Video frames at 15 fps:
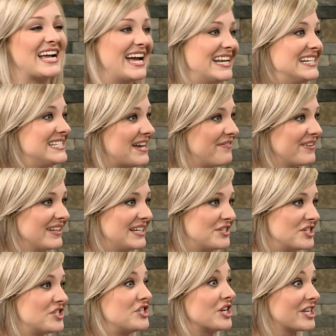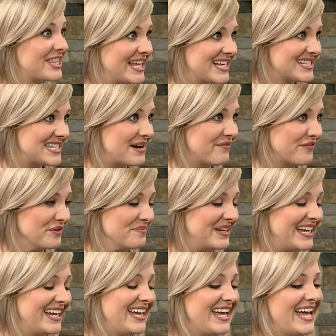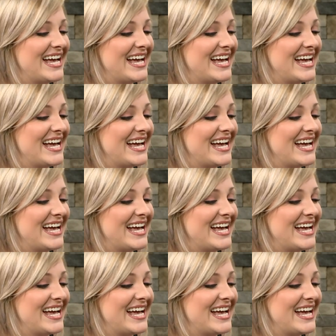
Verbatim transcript: kind of definitely just shook things up for me.